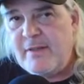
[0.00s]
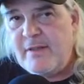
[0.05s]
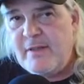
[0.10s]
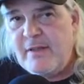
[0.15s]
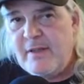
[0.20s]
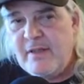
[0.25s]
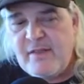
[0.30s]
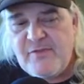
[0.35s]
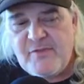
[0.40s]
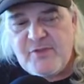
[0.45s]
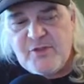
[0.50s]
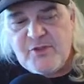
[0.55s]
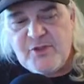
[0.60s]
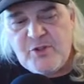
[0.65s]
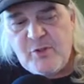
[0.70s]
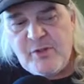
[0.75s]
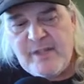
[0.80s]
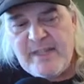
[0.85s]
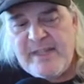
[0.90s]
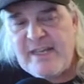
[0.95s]
if they're
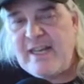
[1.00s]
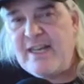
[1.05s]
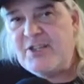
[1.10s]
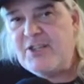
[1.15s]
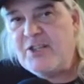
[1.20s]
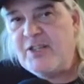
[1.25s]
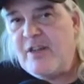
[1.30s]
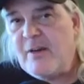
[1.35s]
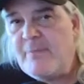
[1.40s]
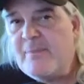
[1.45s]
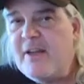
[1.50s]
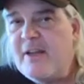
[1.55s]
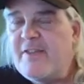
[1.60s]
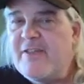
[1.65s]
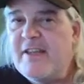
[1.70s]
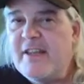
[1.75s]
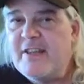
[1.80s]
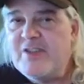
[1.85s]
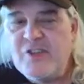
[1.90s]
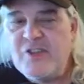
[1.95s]
truly catching up on
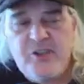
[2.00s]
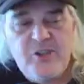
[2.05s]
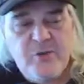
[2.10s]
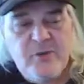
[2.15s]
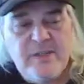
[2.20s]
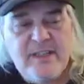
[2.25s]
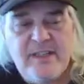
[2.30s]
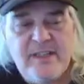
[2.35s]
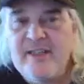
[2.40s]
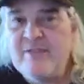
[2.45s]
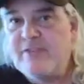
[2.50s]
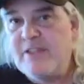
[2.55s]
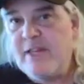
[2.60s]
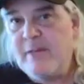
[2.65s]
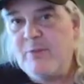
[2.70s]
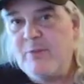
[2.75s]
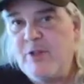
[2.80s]
things that you didn't have time